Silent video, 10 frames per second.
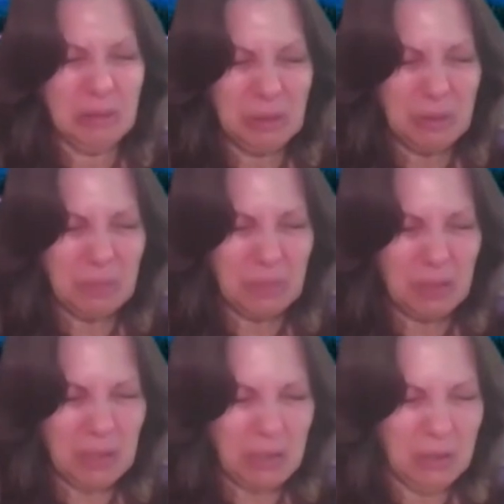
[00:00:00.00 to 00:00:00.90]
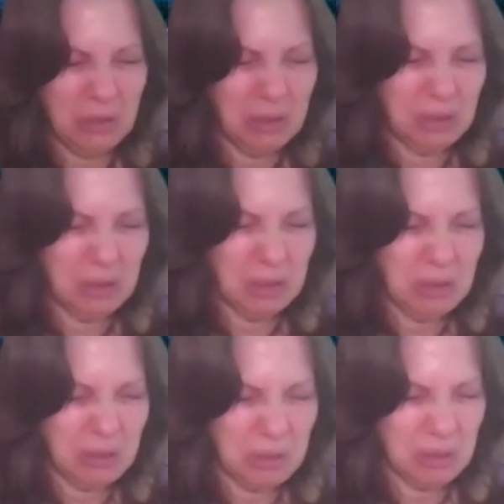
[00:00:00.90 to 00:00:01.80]

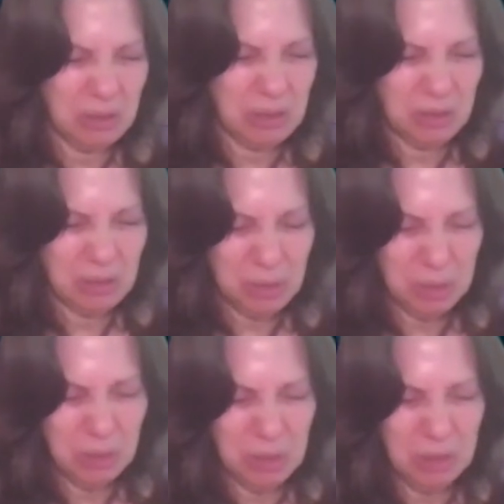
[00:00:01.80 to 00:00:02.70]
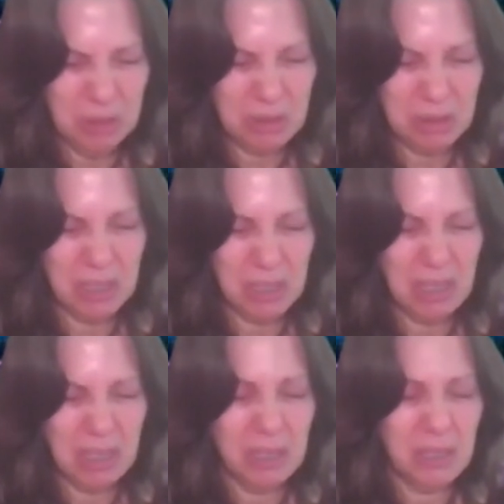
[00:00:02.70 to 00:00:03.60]

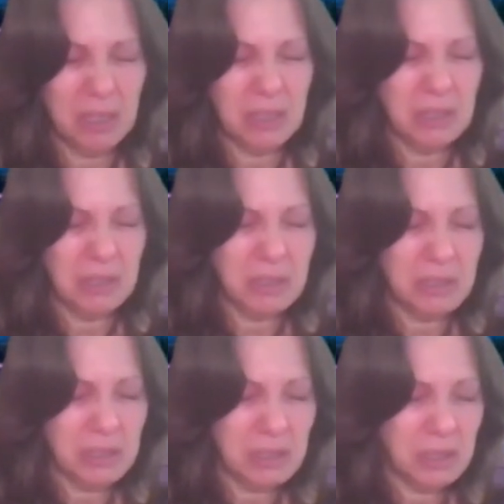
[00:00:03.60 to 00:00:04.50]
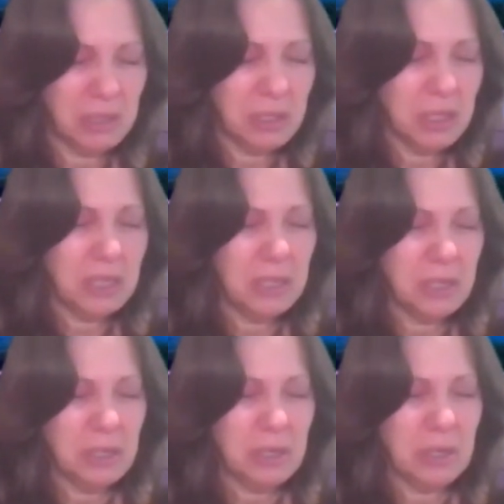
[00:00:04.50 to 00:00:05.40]

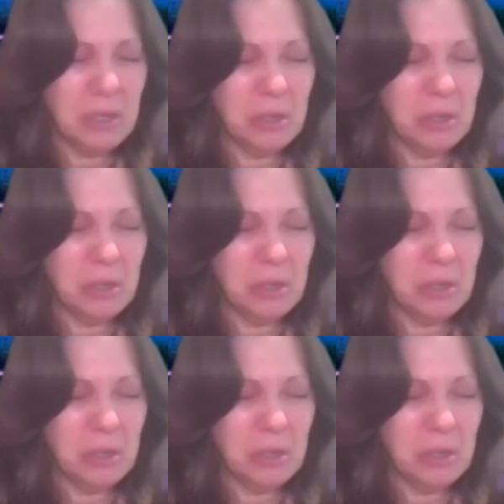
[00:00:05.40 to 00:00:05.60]
(silence)